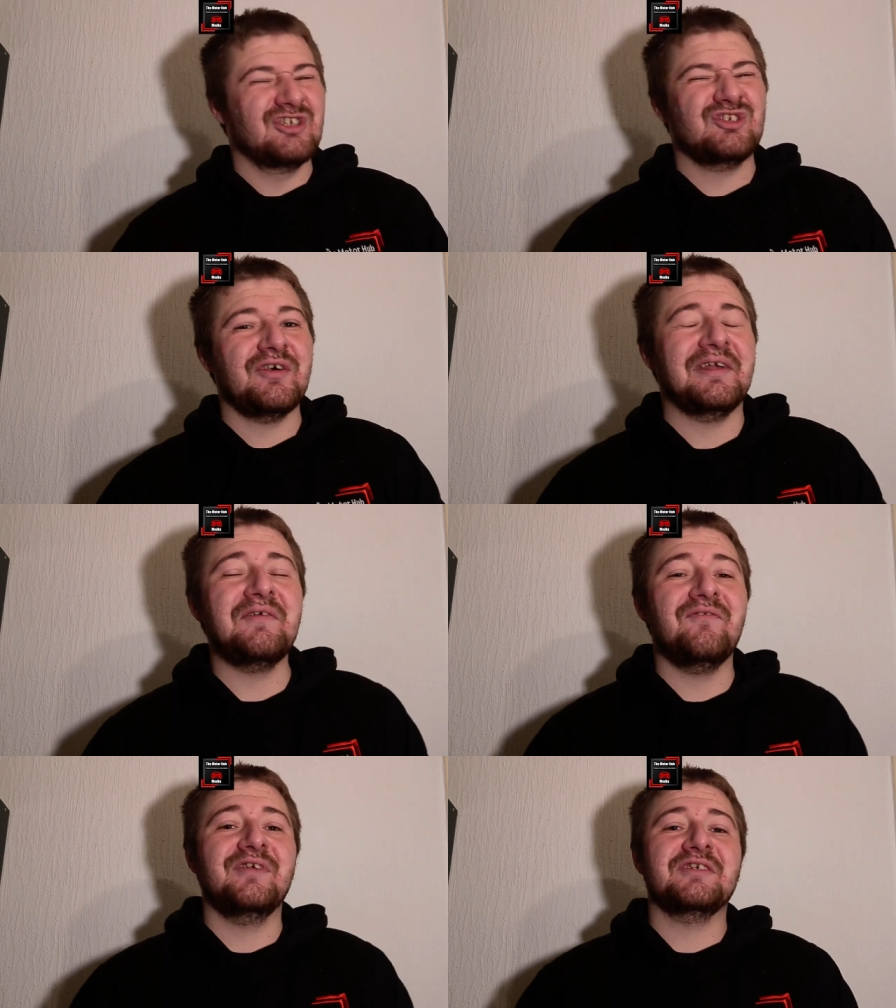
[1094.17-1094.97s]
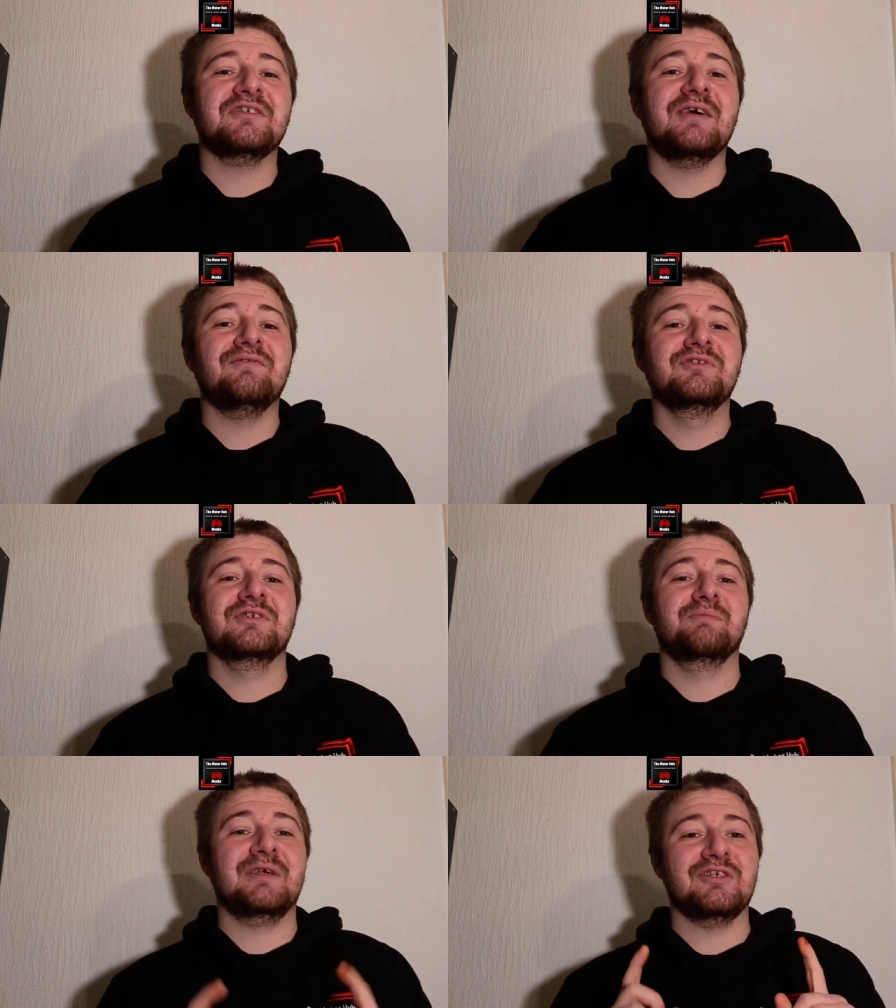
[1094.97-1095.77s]
try it out for yourselves,
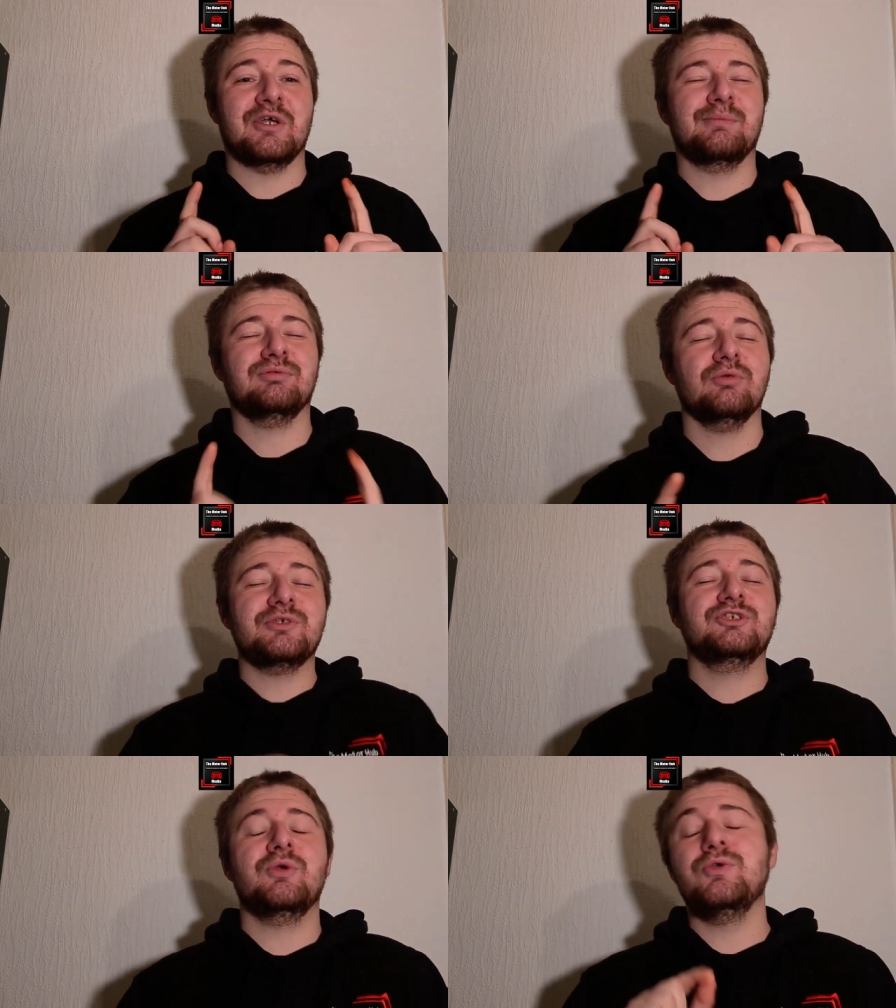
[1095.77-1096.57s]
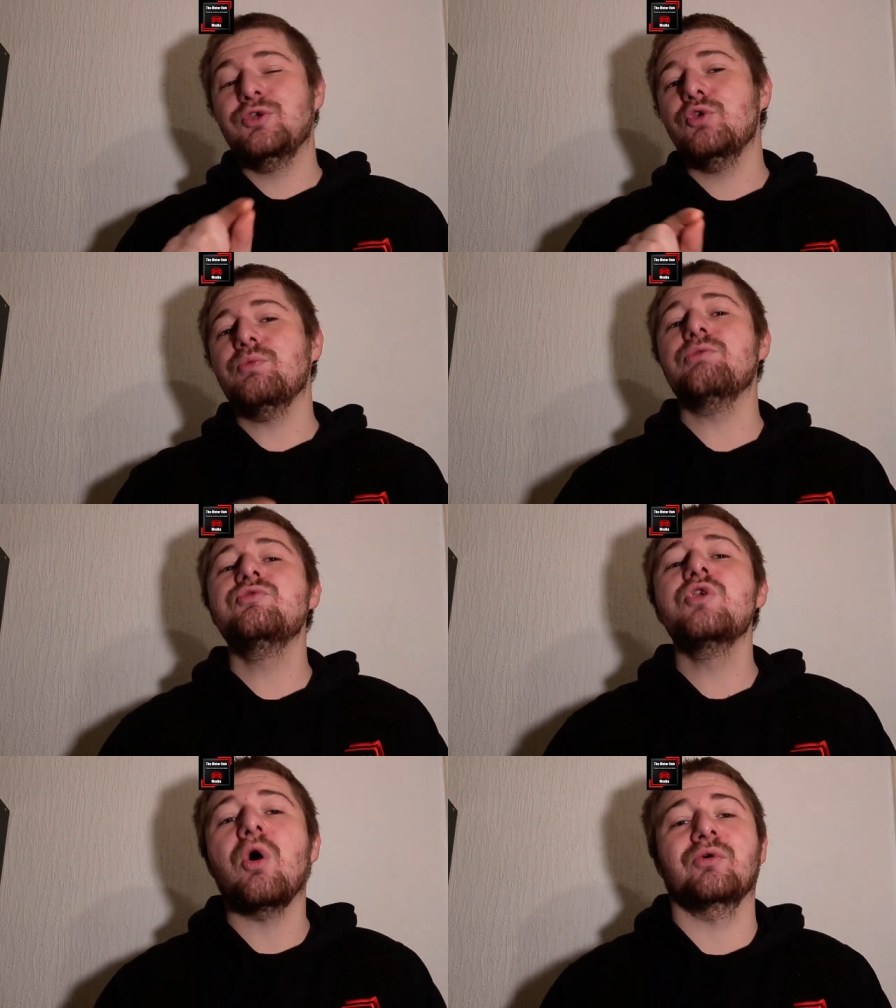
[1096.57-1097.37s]
because I promise you, you will
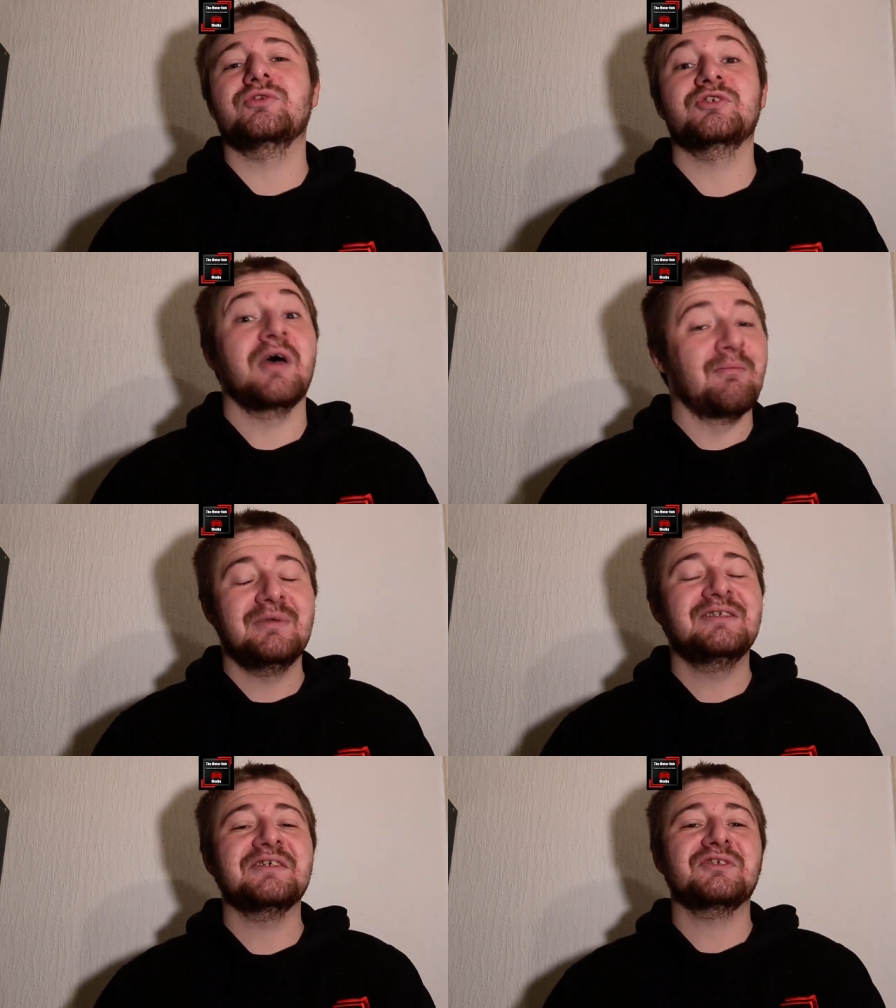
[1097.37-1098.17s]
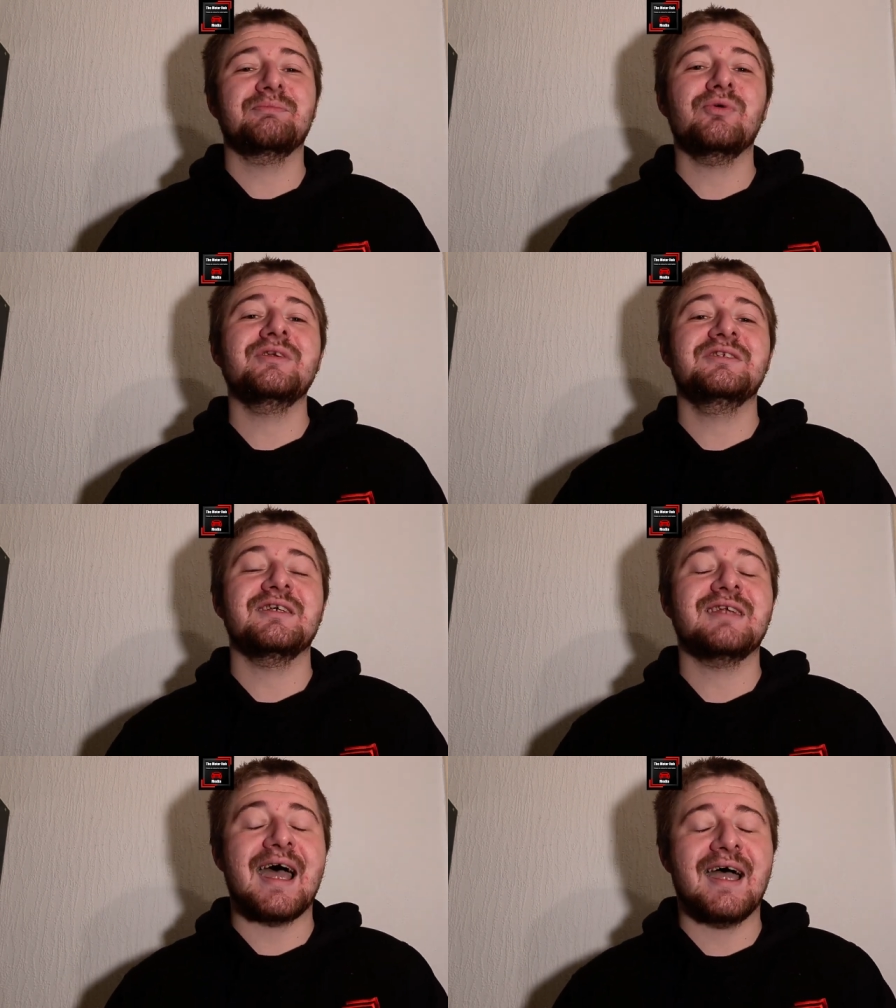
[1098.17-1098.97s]
not be
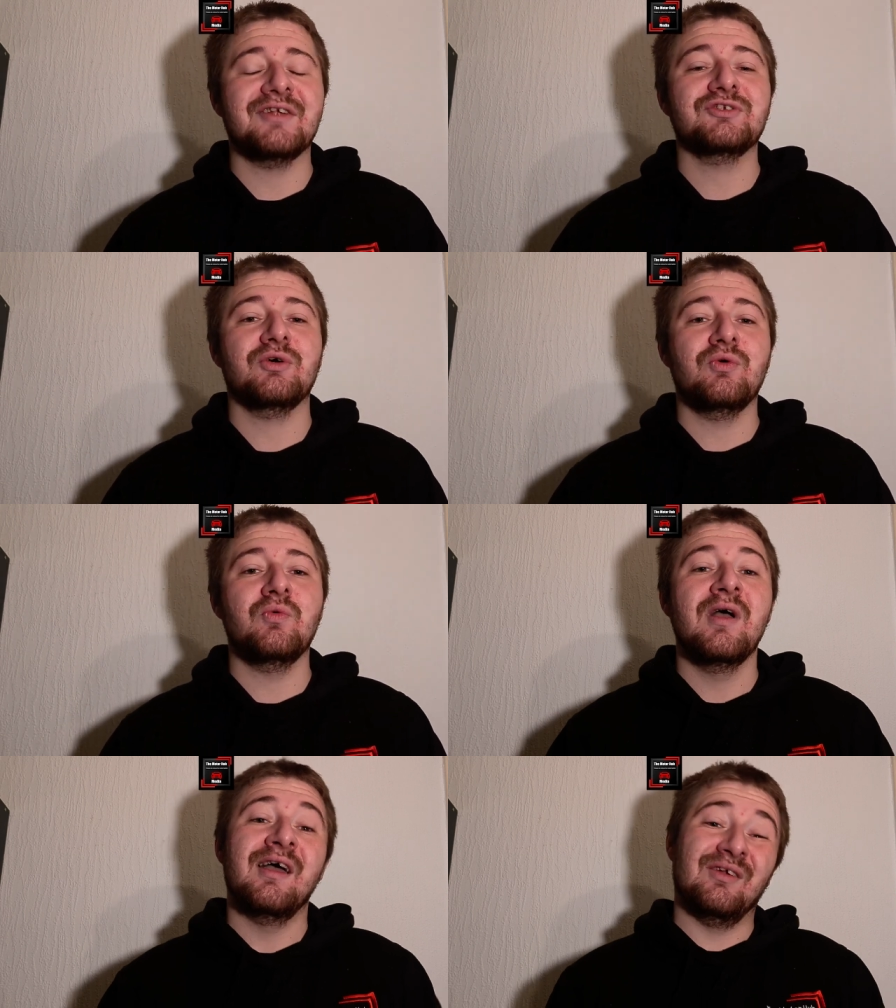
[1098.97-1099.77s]
disappointed at all.